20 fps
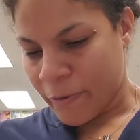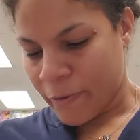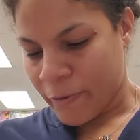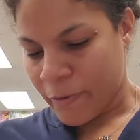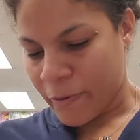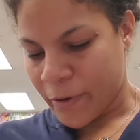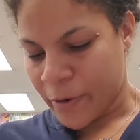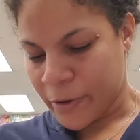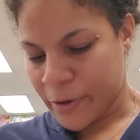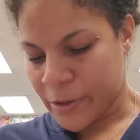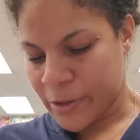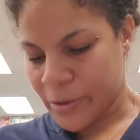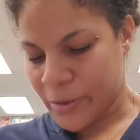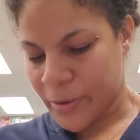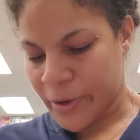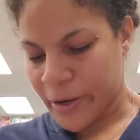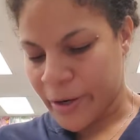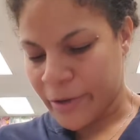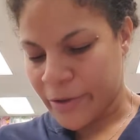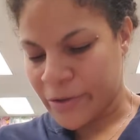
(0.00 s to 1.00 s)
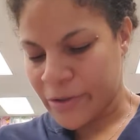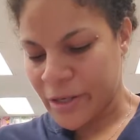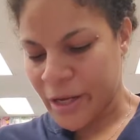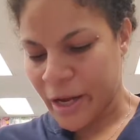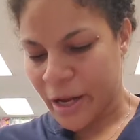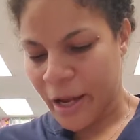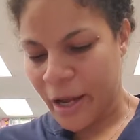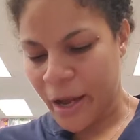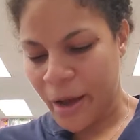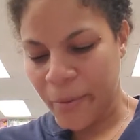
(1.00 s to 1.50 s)
4 squares. Now,
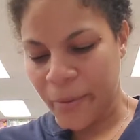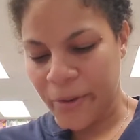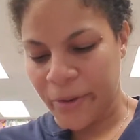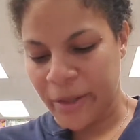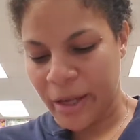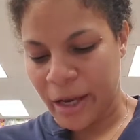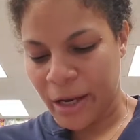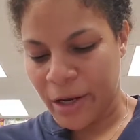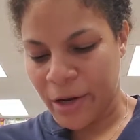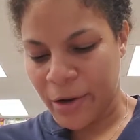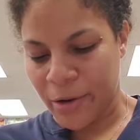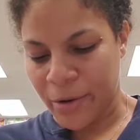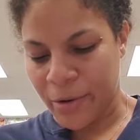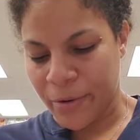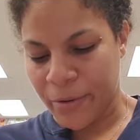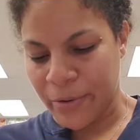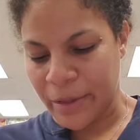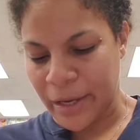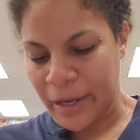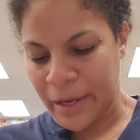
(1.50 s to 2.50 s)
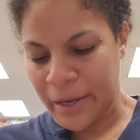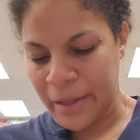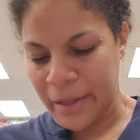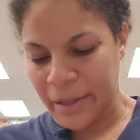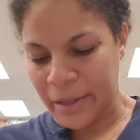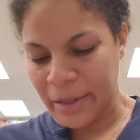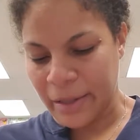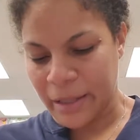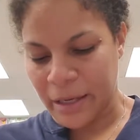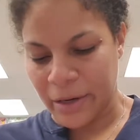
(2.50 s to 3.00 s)
how would they know that
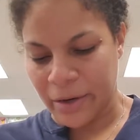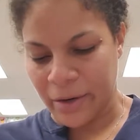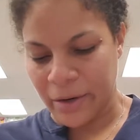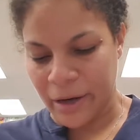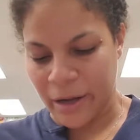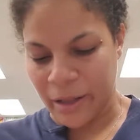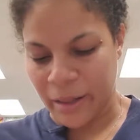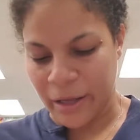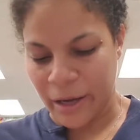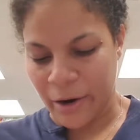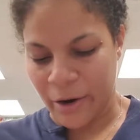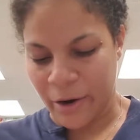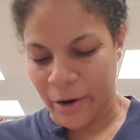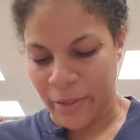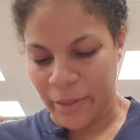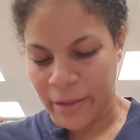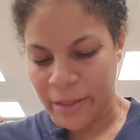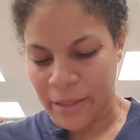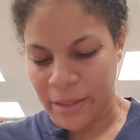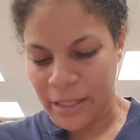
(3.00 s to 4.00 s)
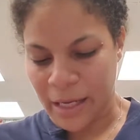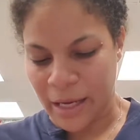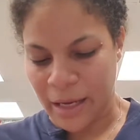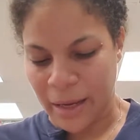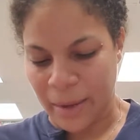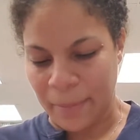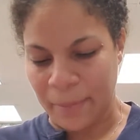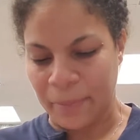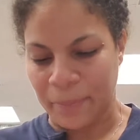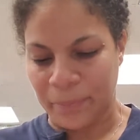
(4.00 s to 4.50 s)
they are the same?